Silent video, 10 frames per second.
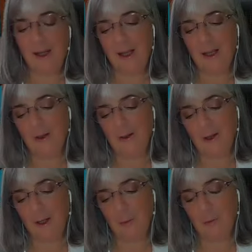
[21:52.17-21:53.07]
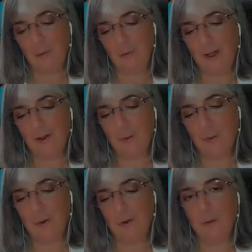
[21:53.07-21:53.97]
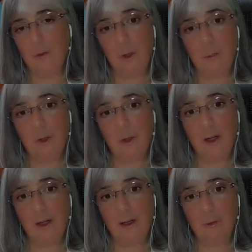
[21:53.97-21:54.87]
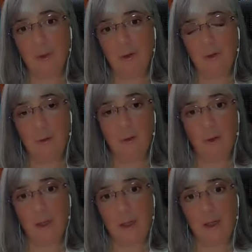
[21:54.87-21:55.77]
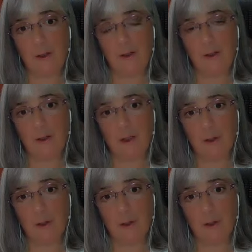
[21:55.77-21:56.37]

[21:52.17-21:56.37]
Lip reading: and makes the person more empathetic because they're more engaged.